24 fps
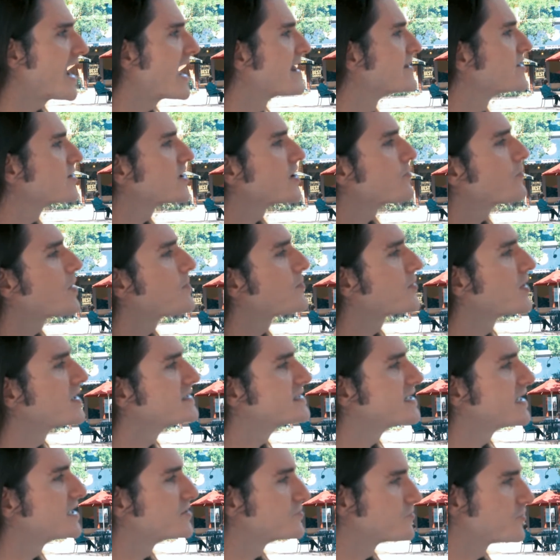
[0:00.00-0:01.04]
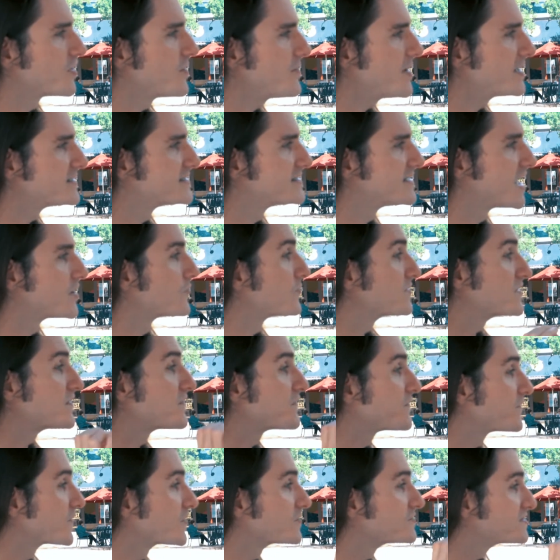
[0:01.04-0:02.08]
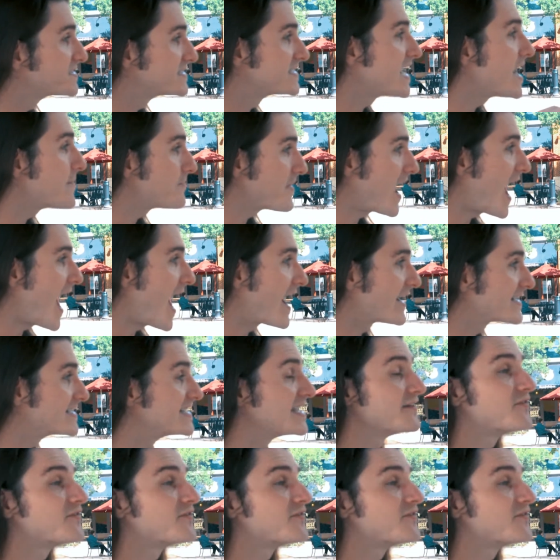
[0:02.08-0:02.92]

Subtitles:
And look at what President Trump has done with the First Step Act,